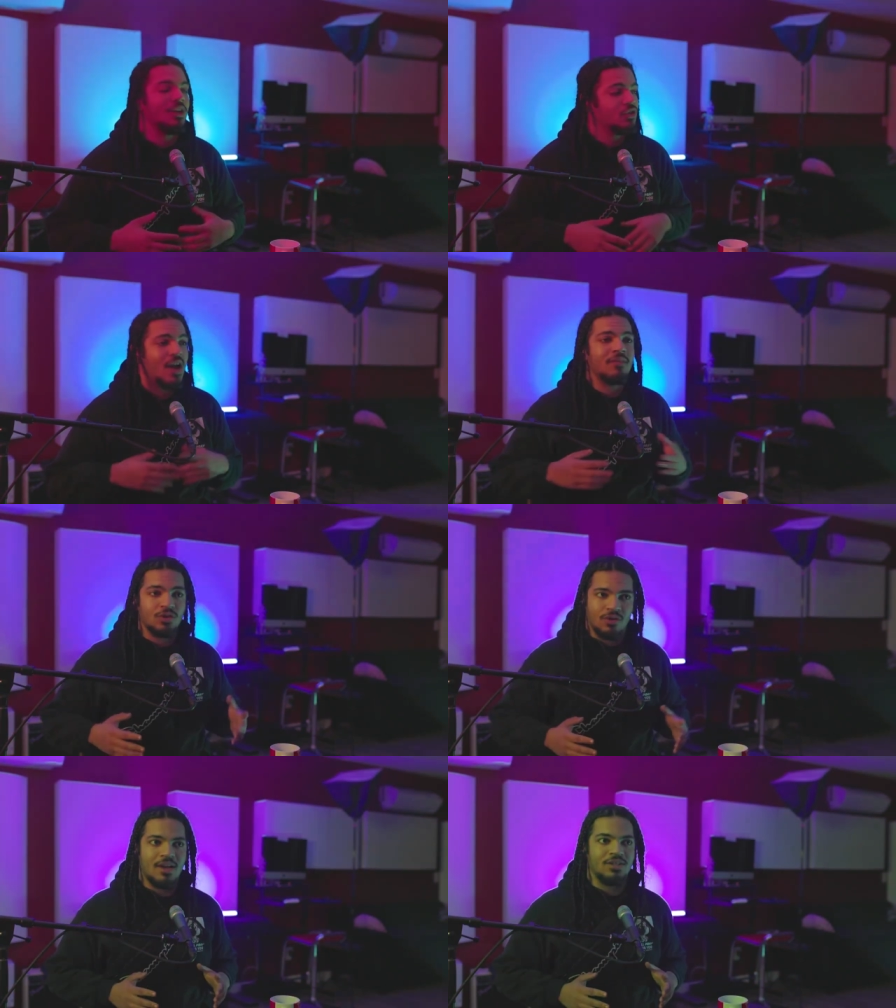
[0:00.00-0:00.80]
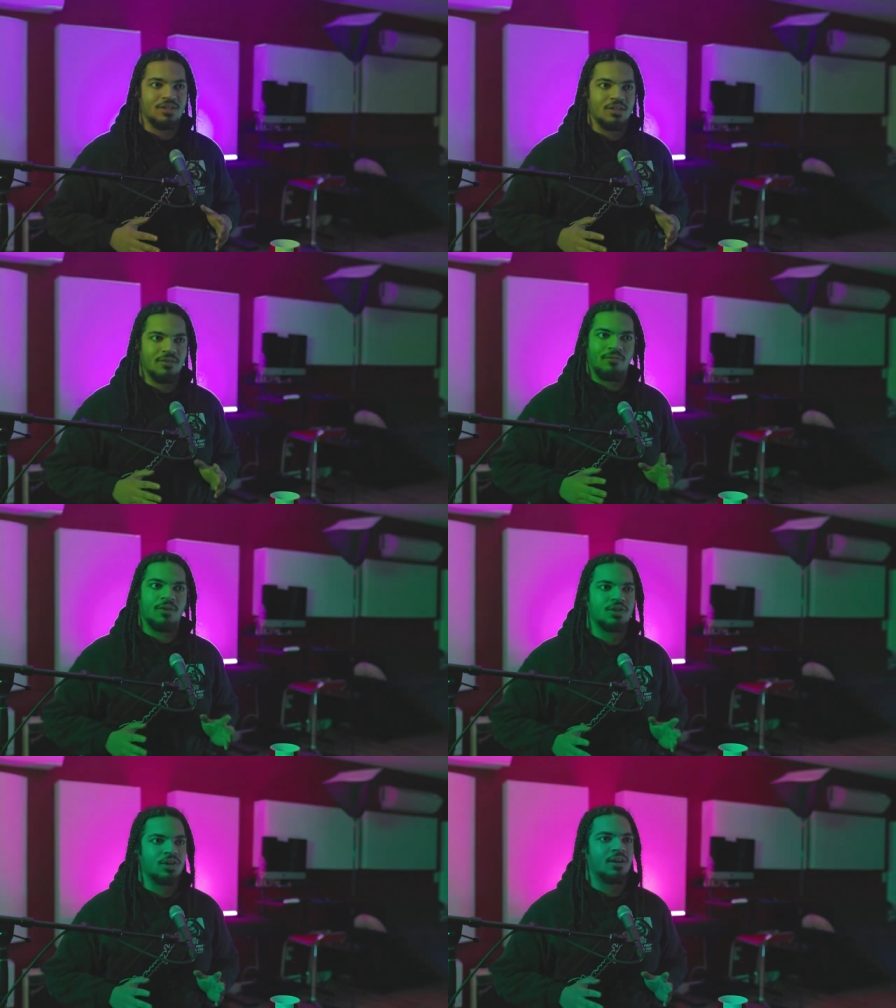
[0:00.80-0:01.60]
It drives you crazy
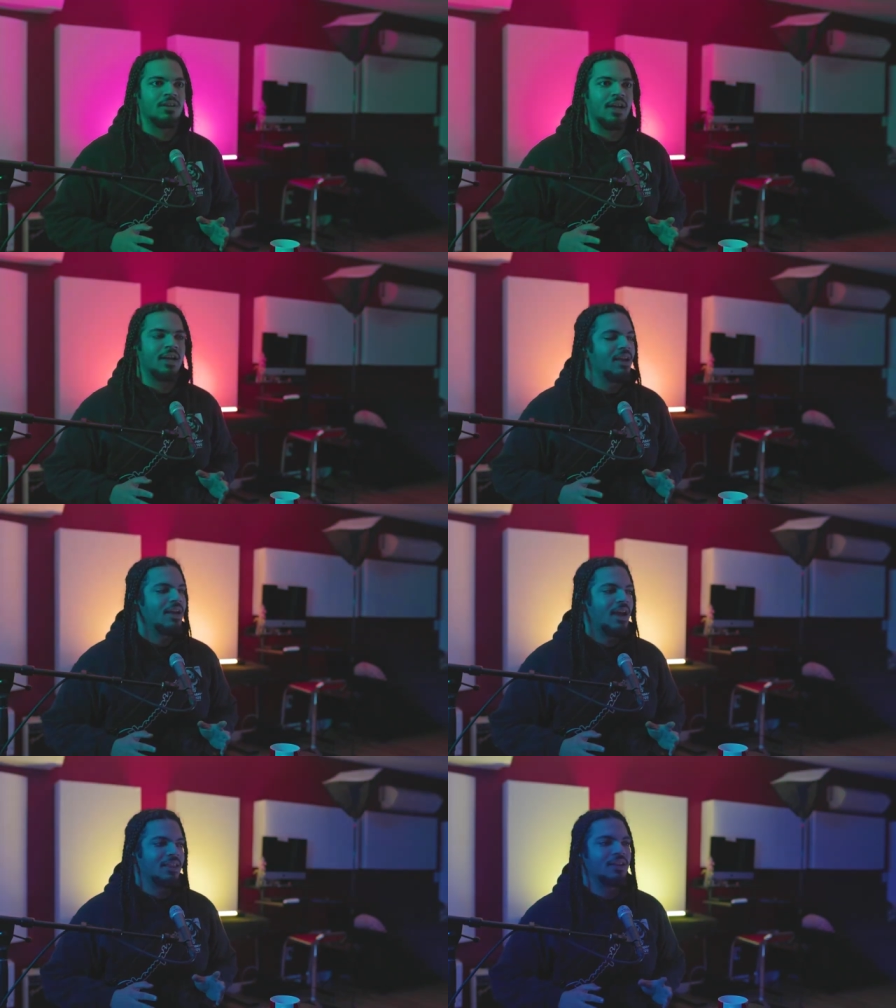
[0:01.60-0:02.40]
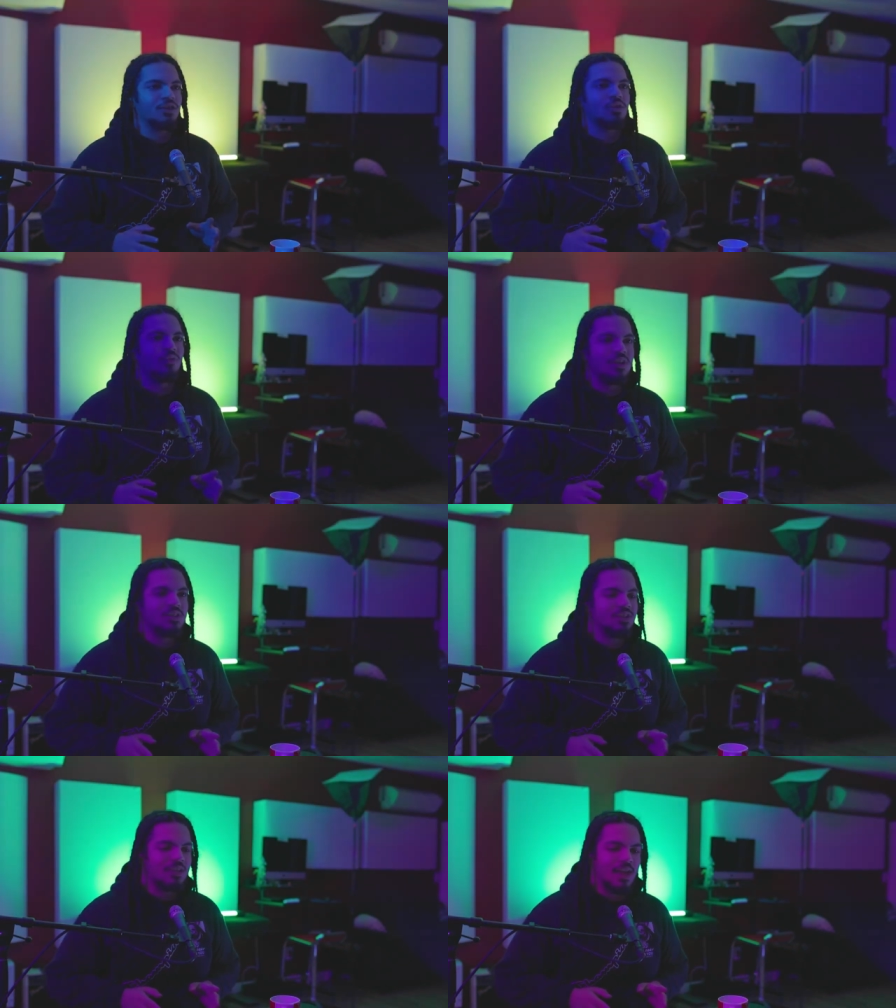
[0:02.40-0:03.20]
for sure. Like, okay, I think yeah. there's a
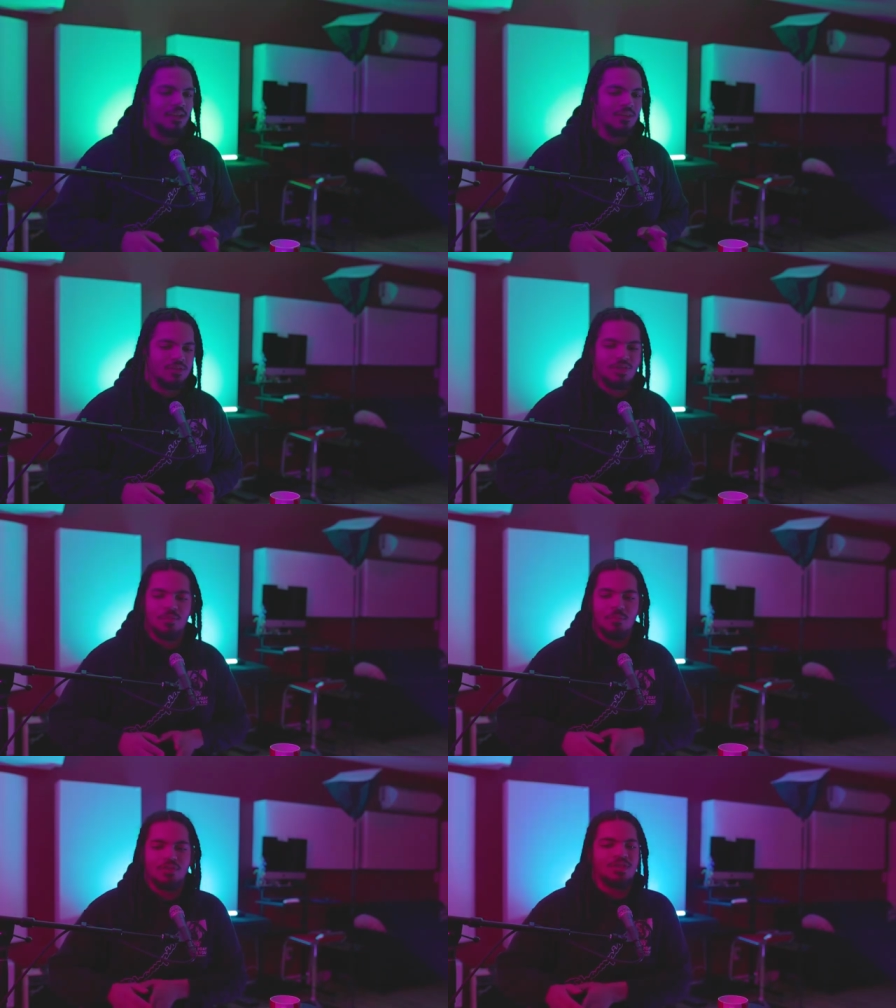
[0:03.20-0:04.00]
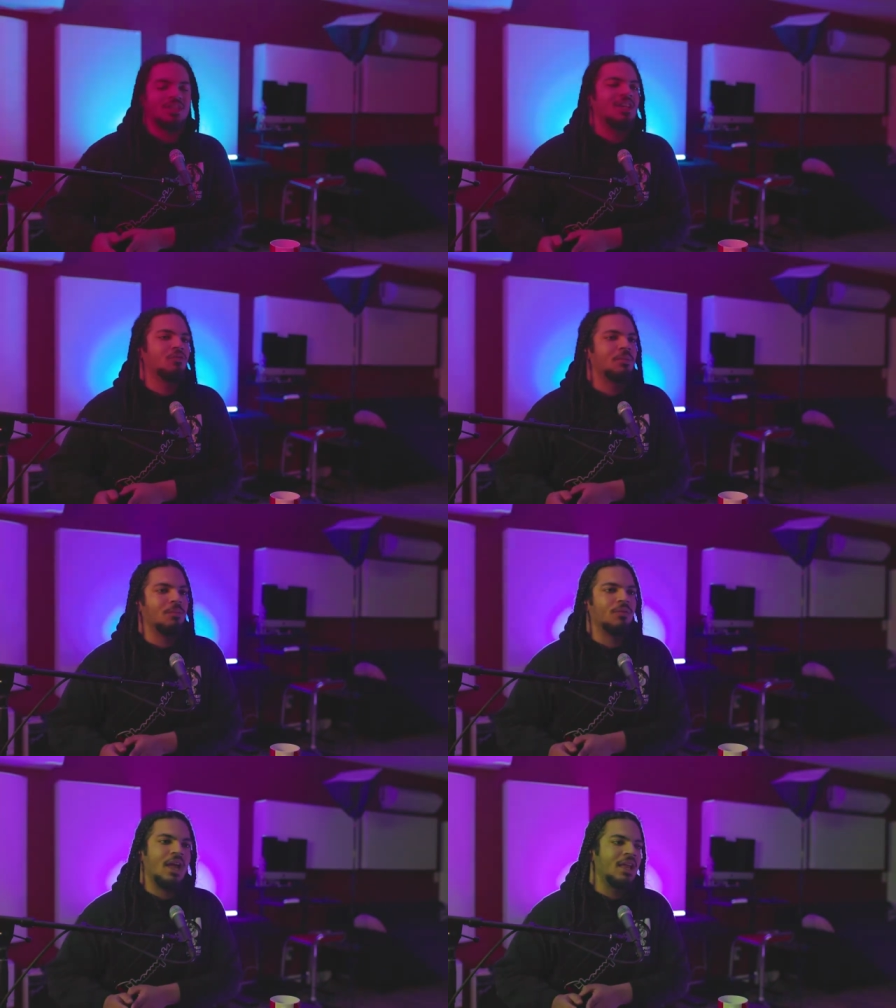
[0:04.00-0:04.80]
reason that some of the most successful
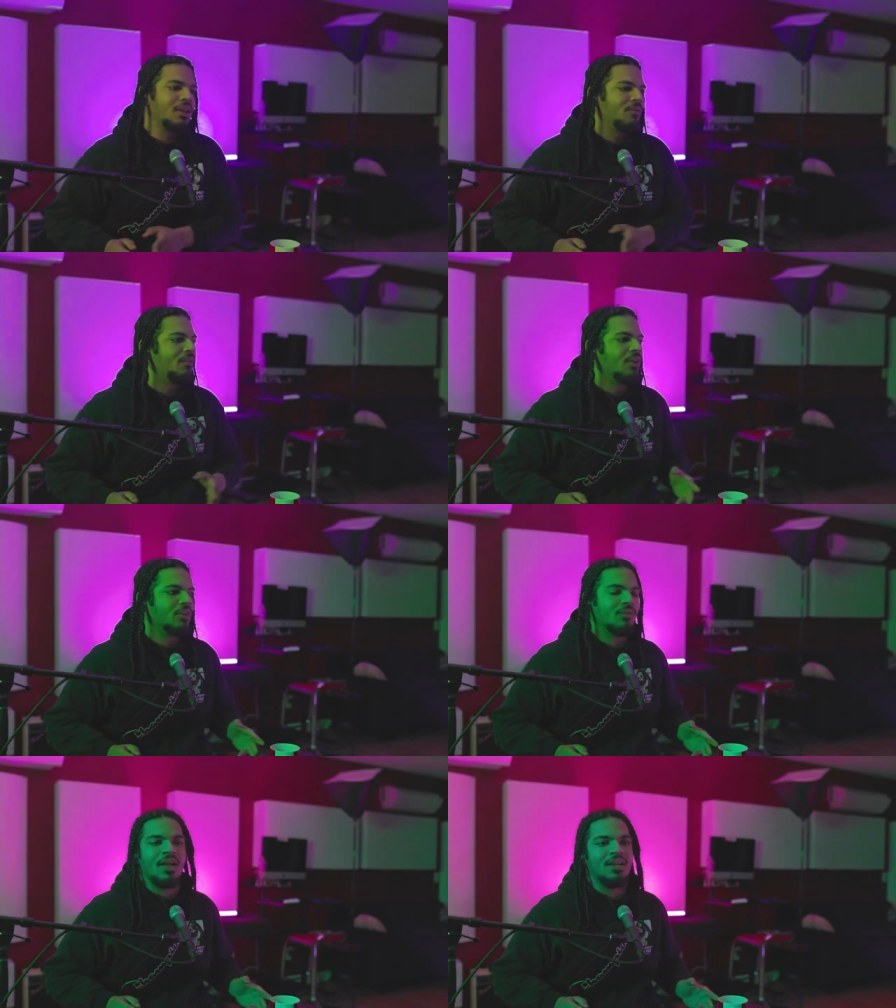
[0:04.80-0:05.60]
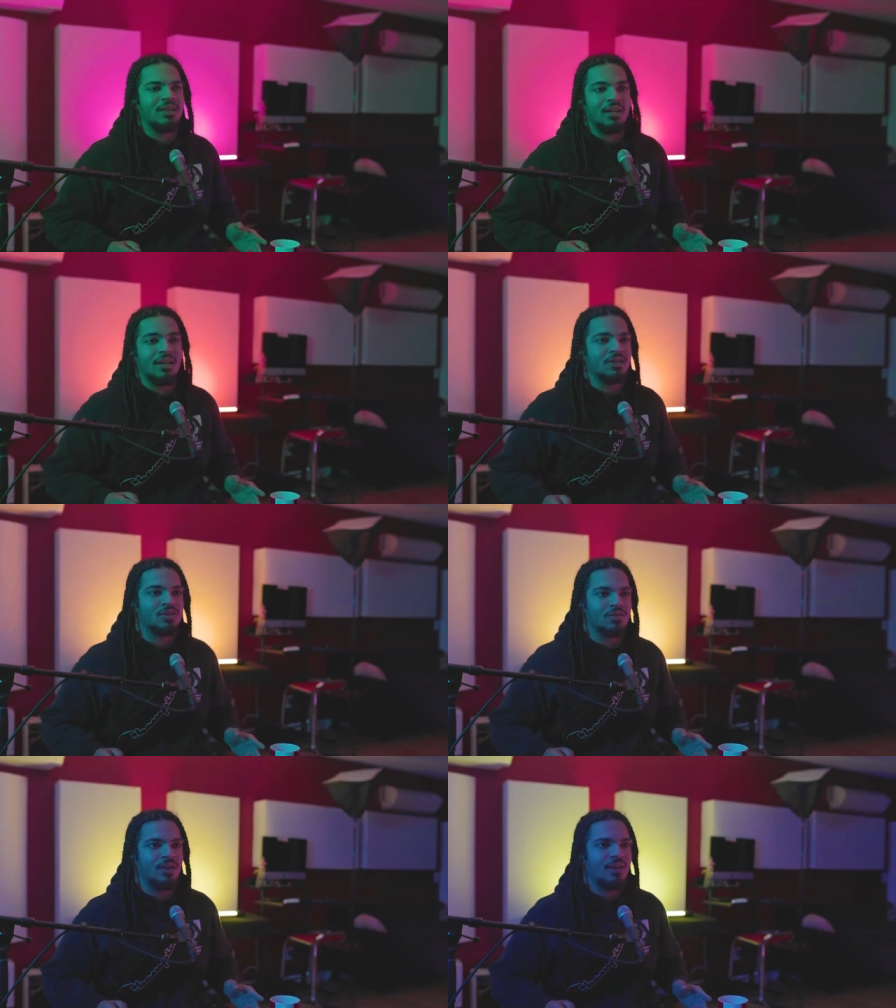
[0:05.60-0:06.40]
people in any field of anything in
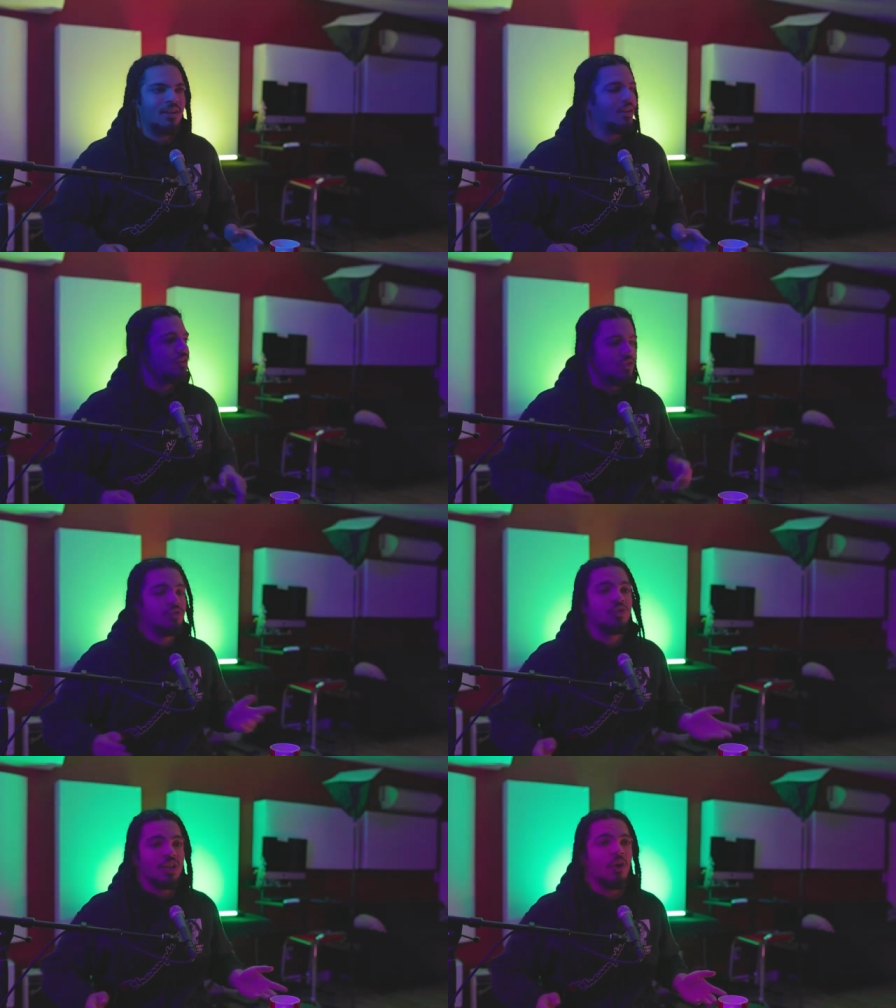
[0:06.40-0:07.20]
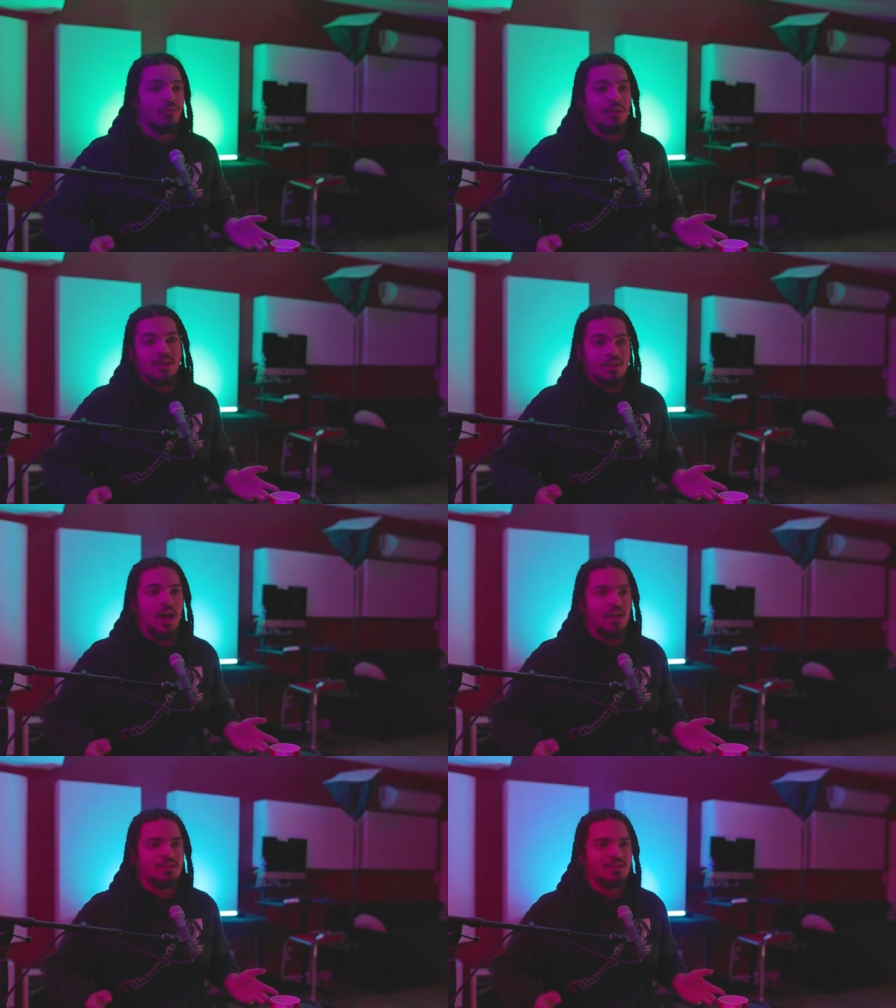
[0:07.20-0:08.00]
history usually go fucking
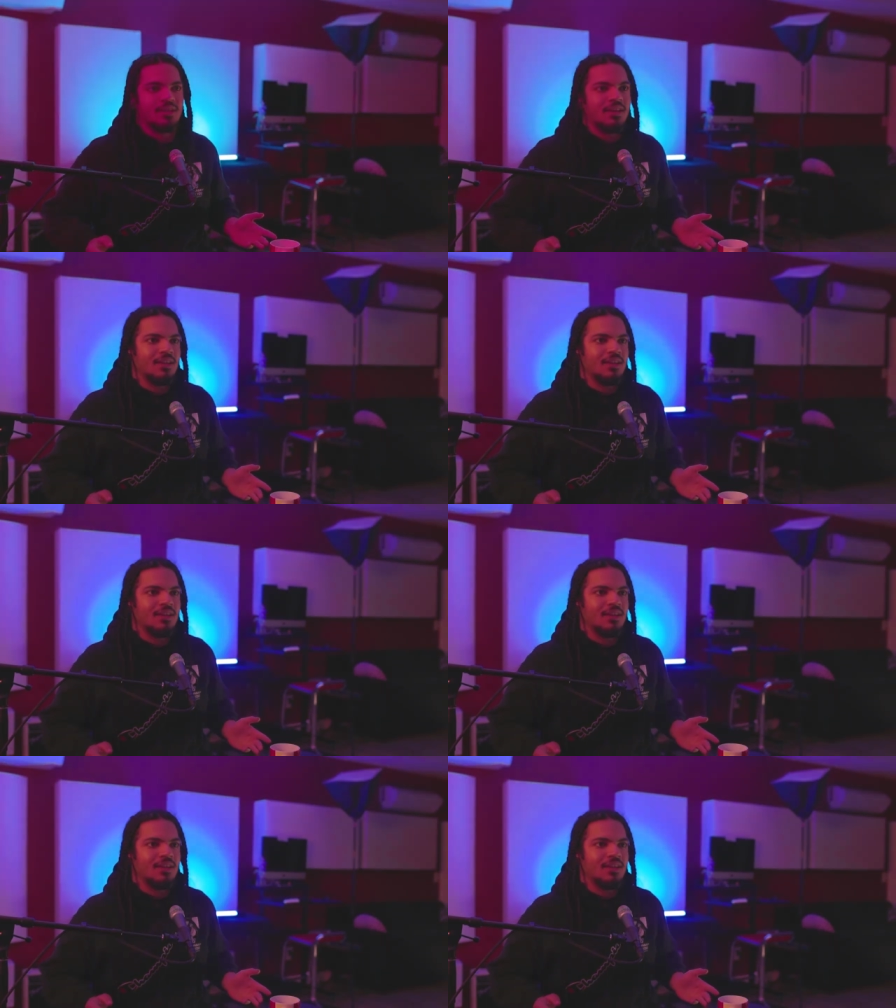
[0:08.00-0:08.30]
nuts.